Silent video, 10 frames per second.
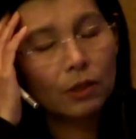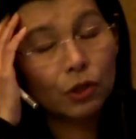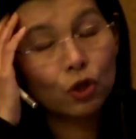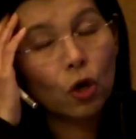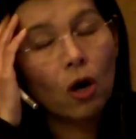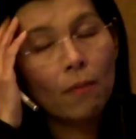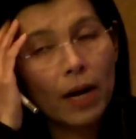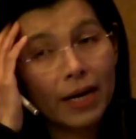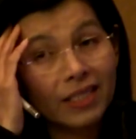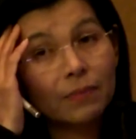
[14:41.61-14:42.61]

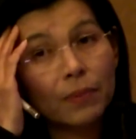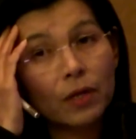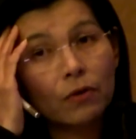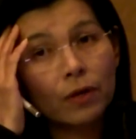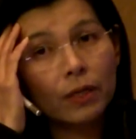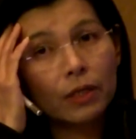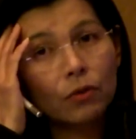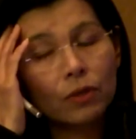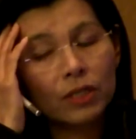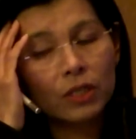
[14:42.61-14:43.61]
trauma experience
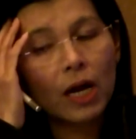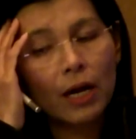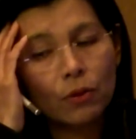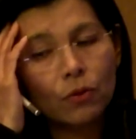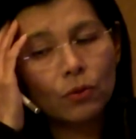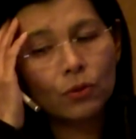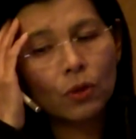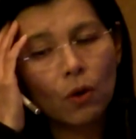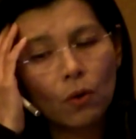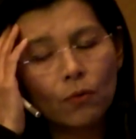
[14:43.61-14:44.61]
during childhood.
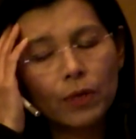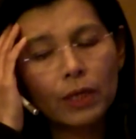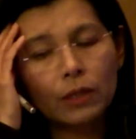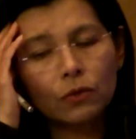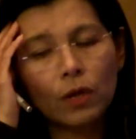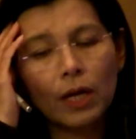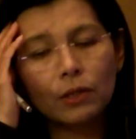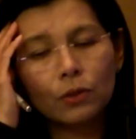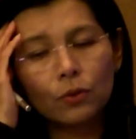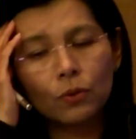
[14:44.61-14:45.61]
So we try
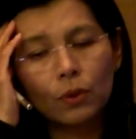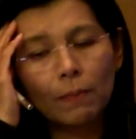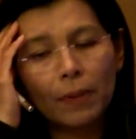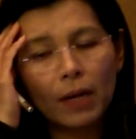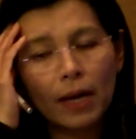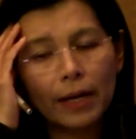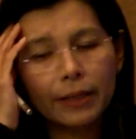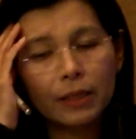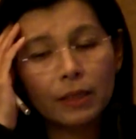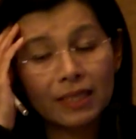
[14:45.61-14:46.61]
to apply
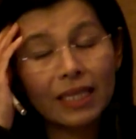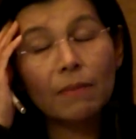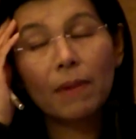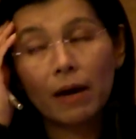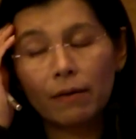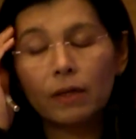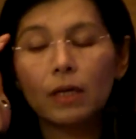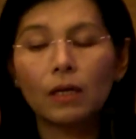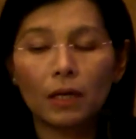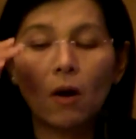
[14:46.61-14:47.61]
the schema,
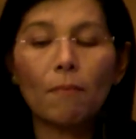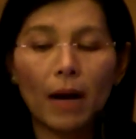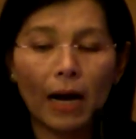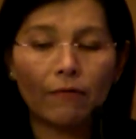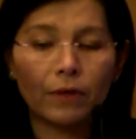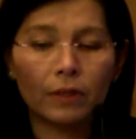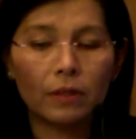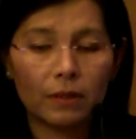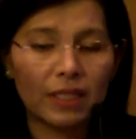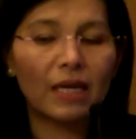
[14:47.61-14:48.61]
combined with
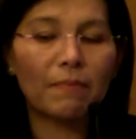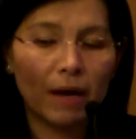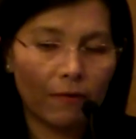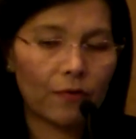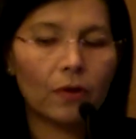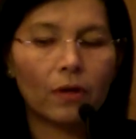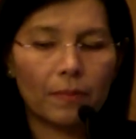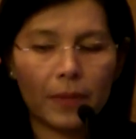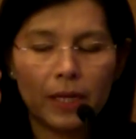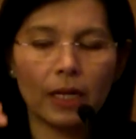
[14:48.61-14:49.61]
the schema
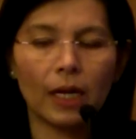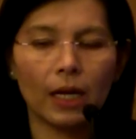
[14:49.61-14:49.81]
therapy.